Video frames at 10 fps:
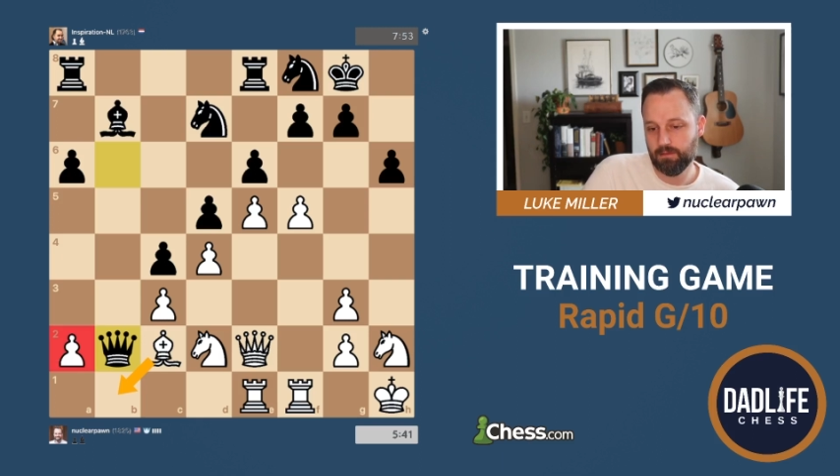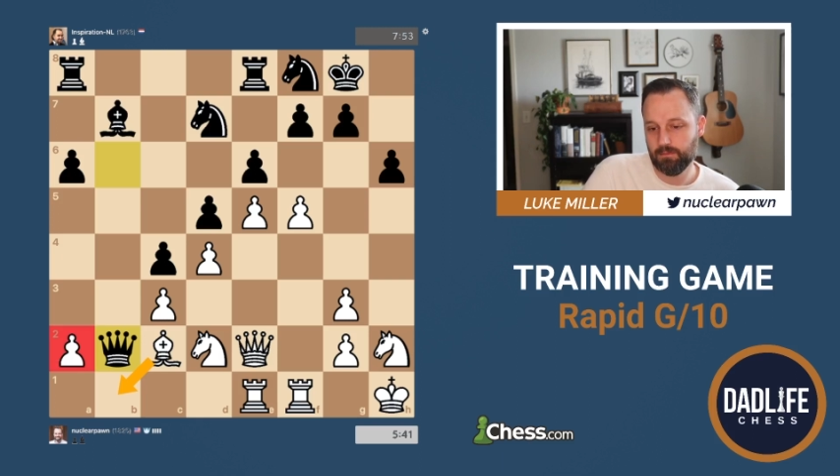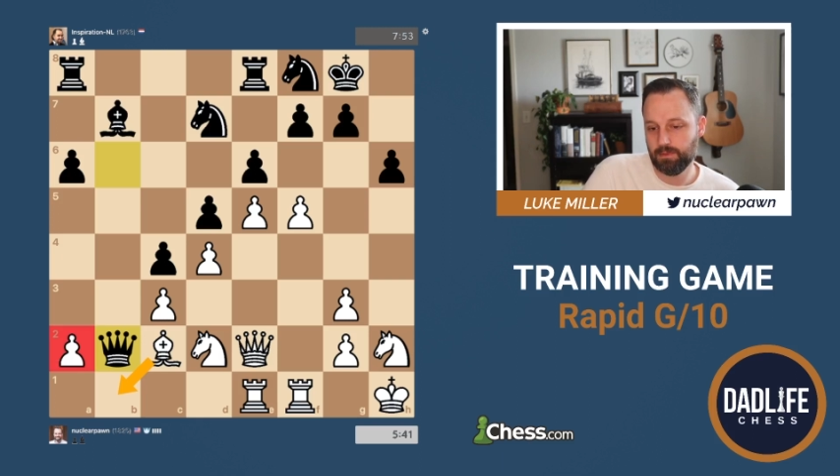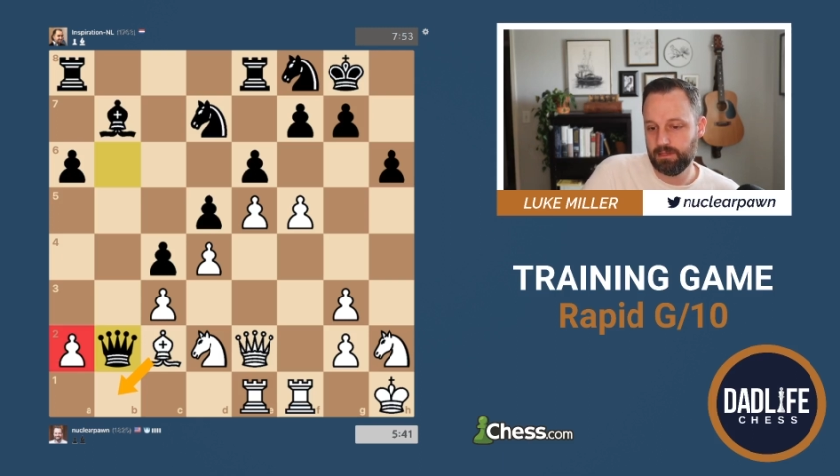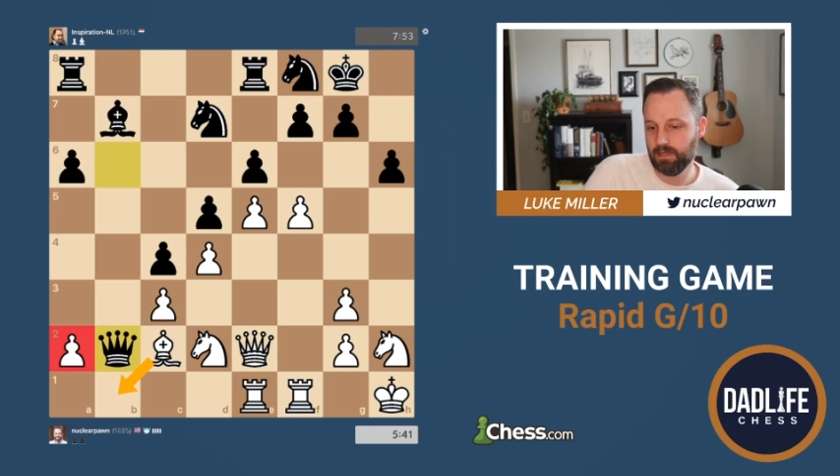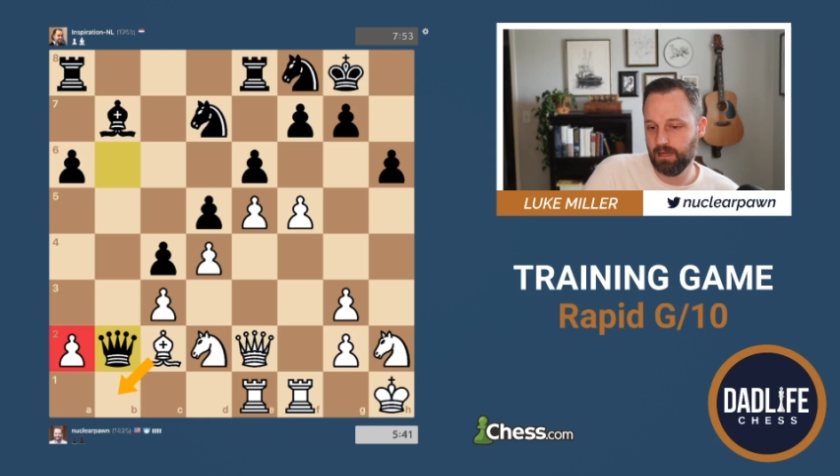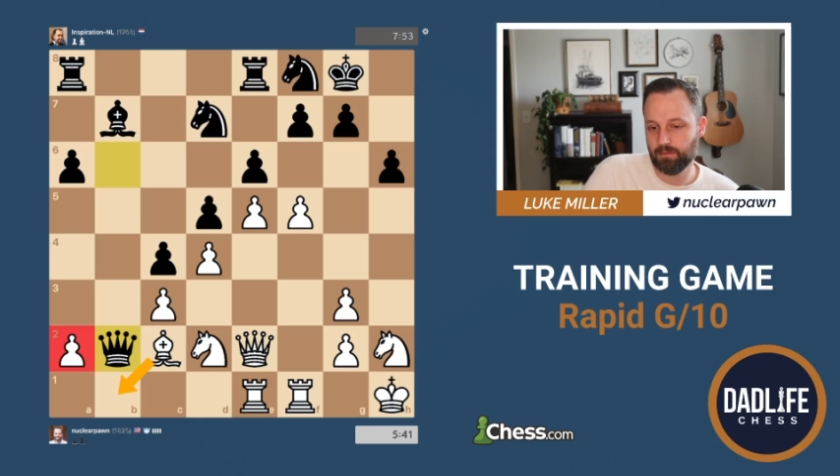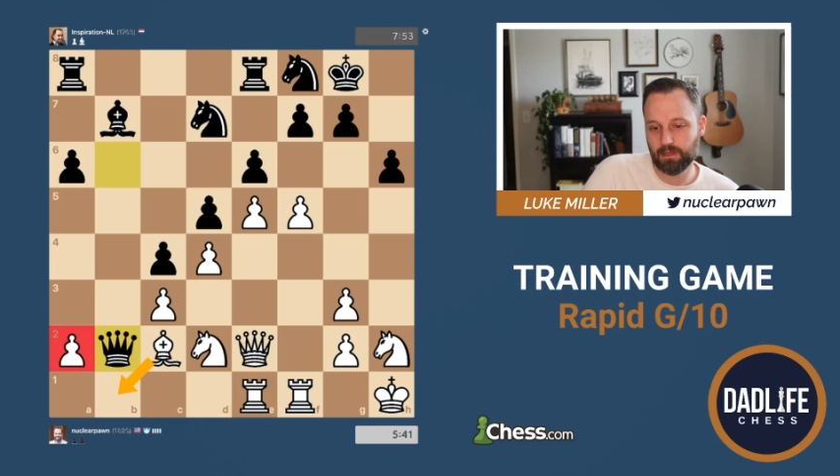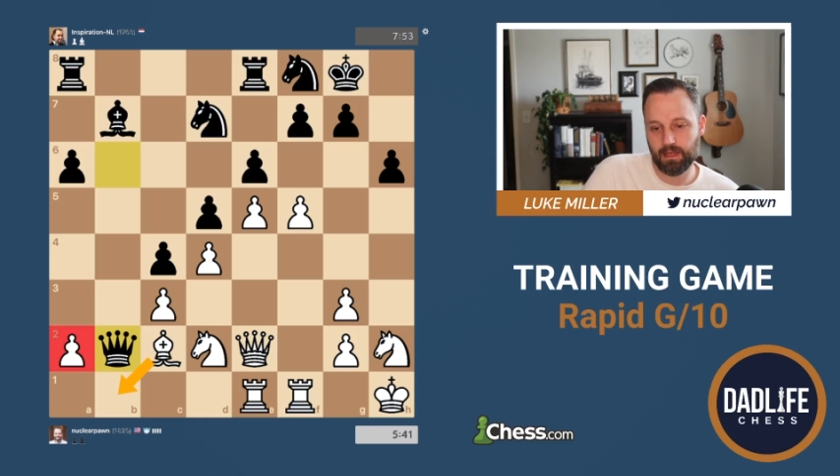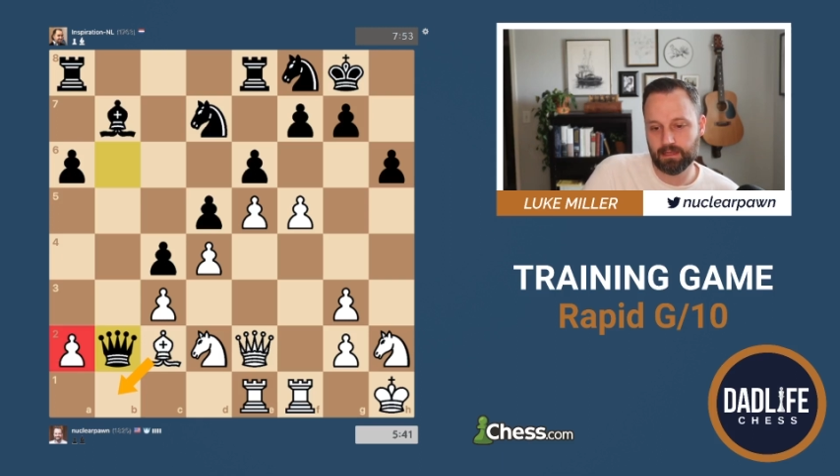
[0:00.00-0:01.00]
But then I
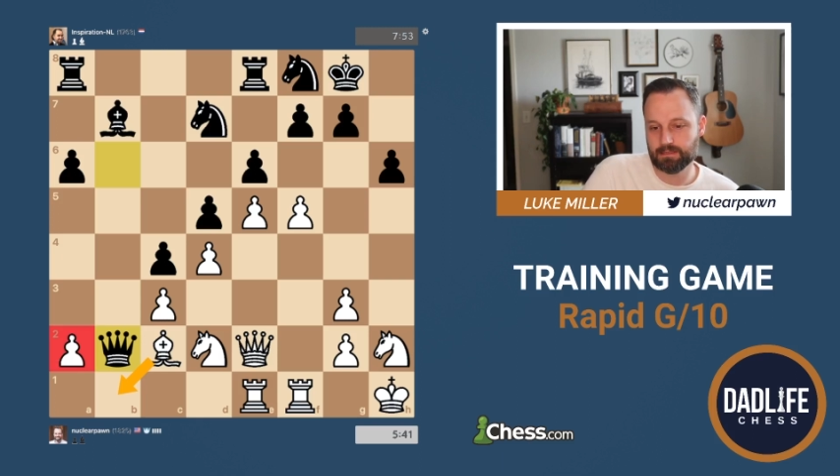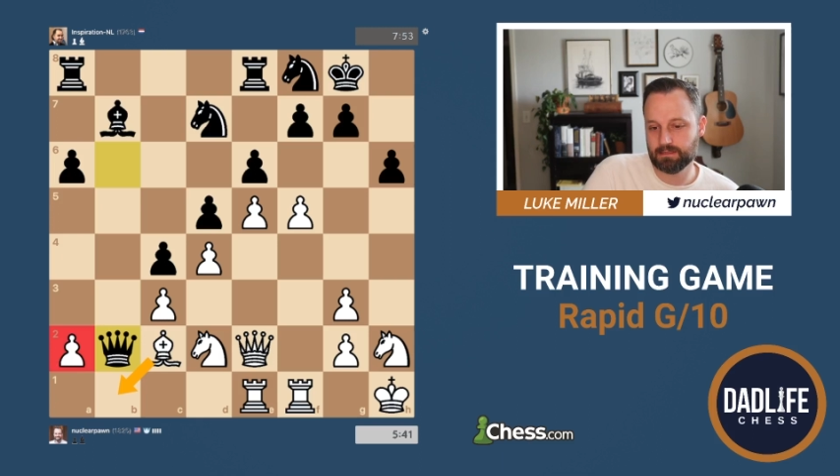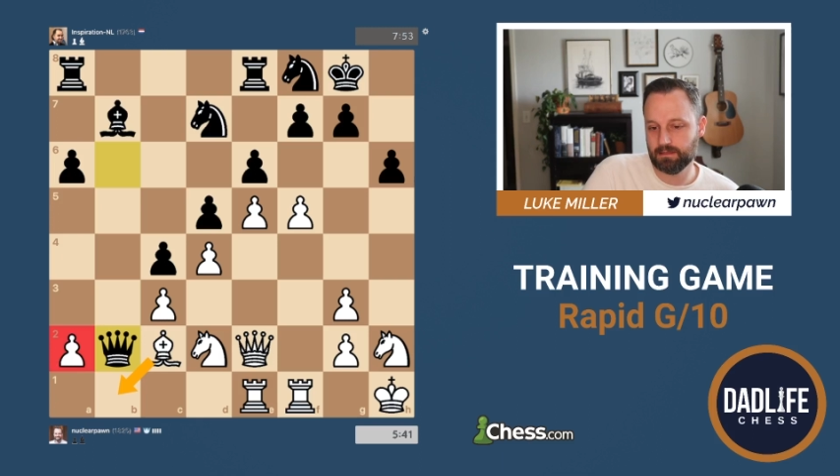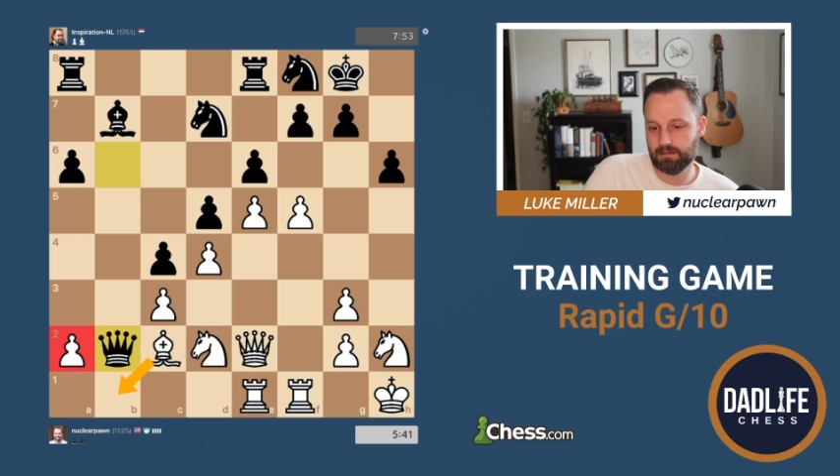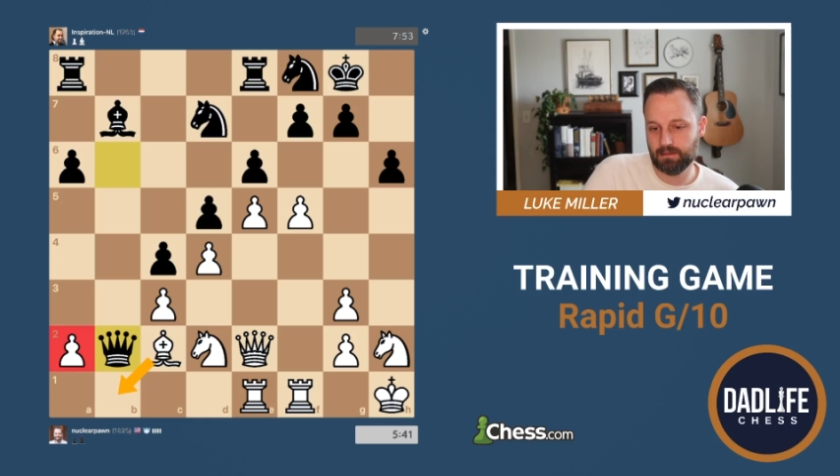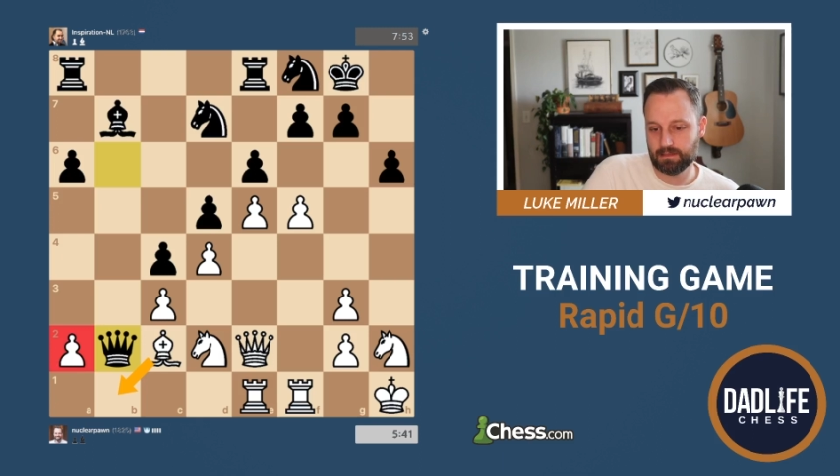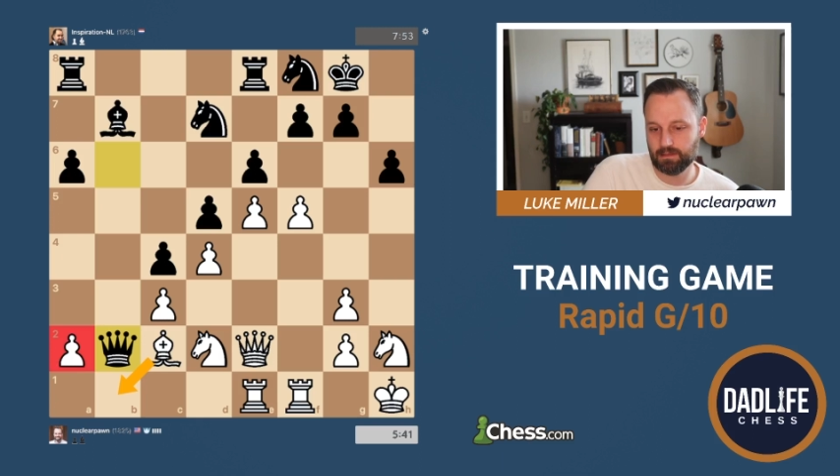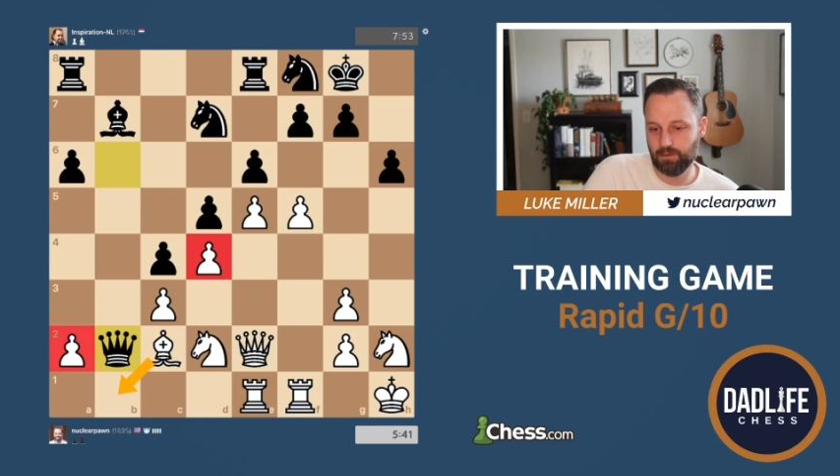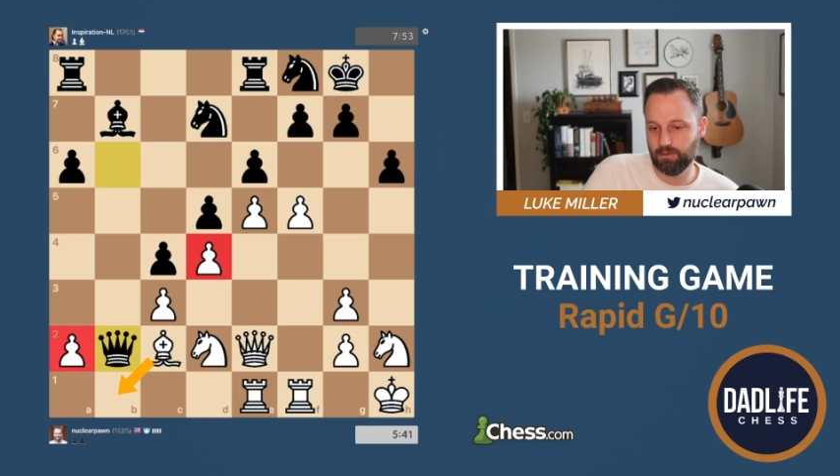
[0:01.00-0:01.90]
realized this whole